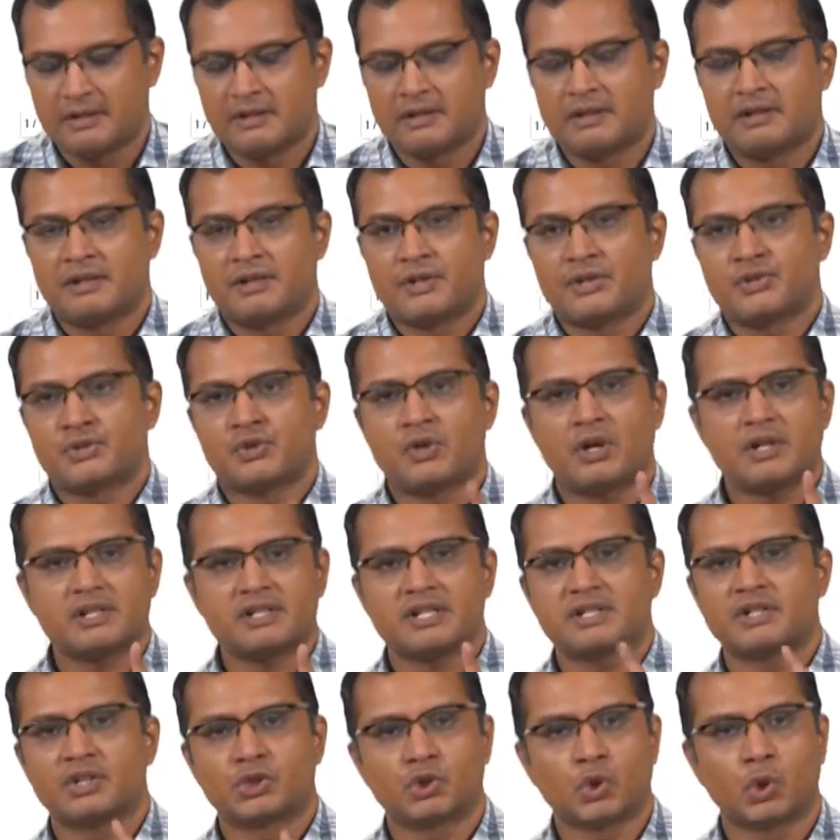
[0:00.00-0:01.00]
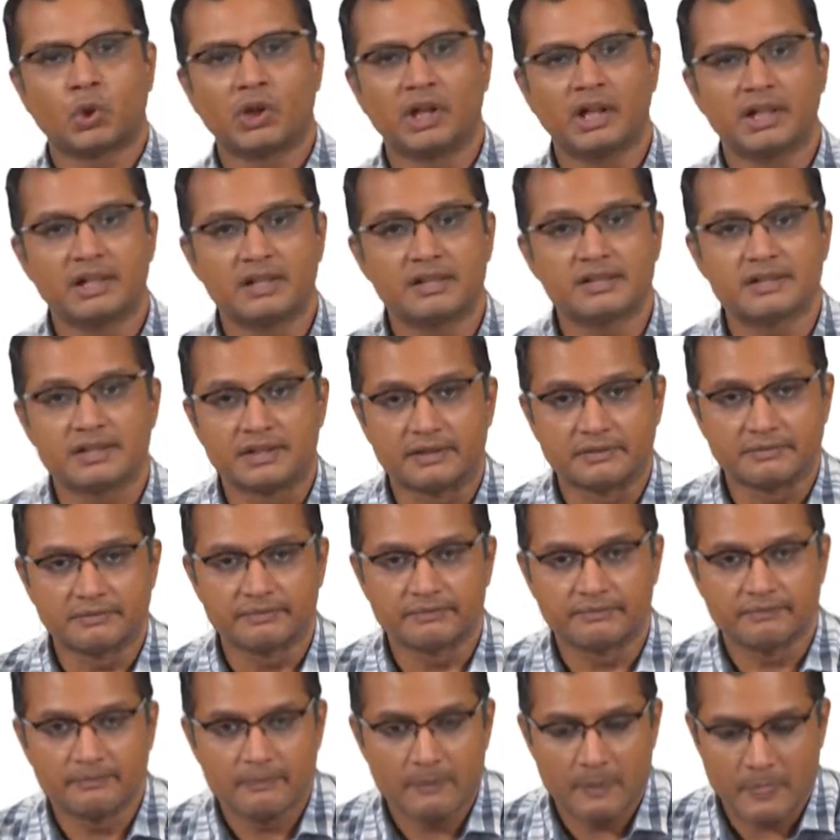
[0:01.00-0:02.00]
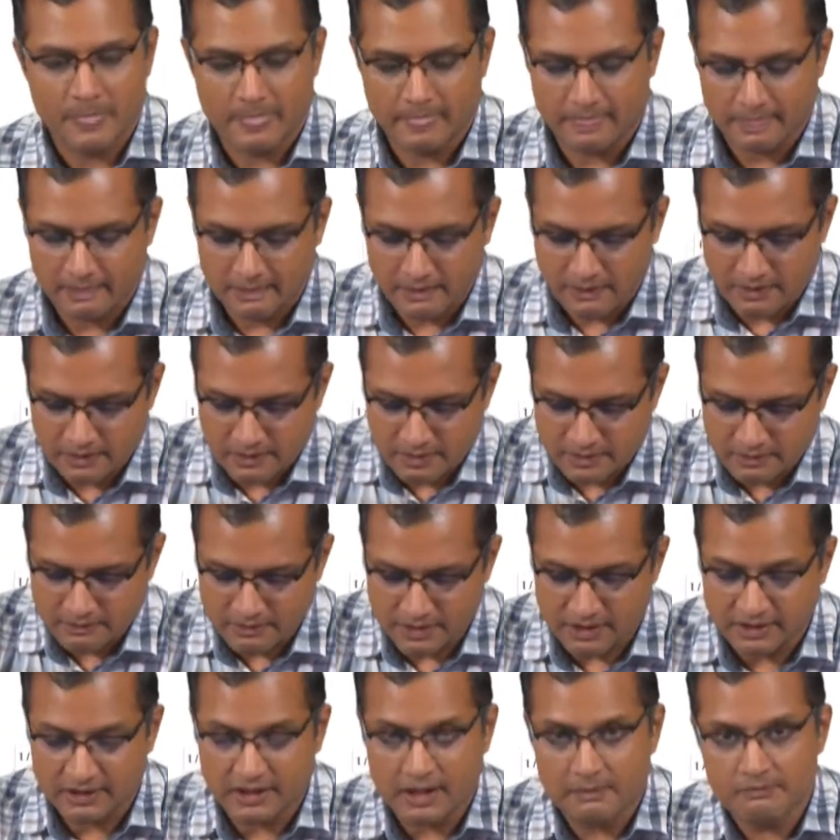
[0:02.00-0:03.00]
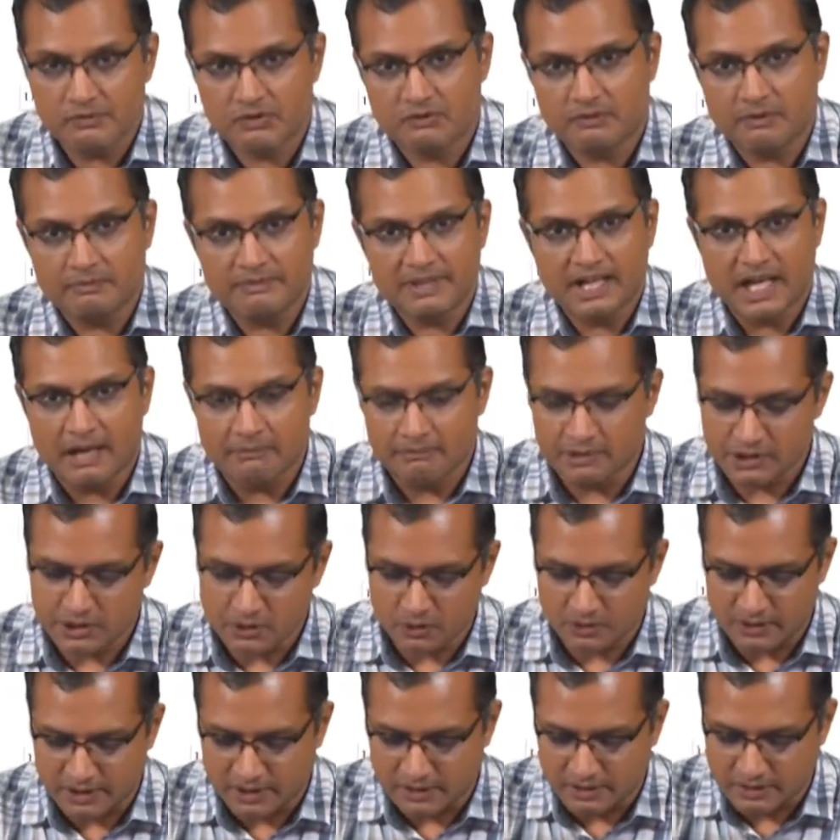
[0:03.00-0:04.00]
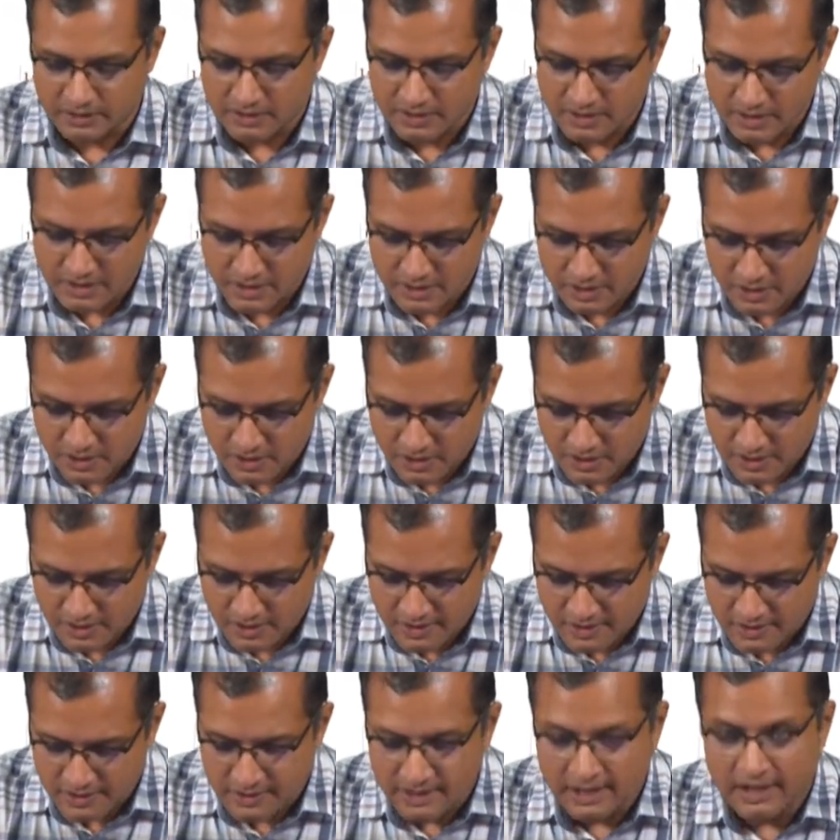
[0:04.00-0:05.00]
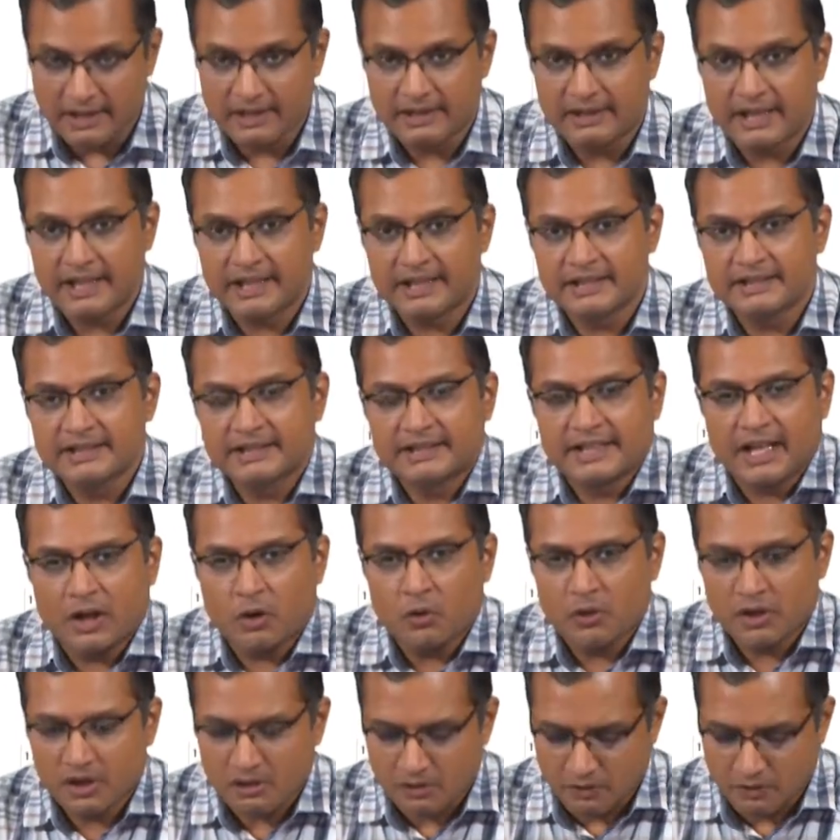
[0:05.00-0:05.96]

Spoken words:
is not just the total energy that comes from the Hamiltonian. Like in the canonical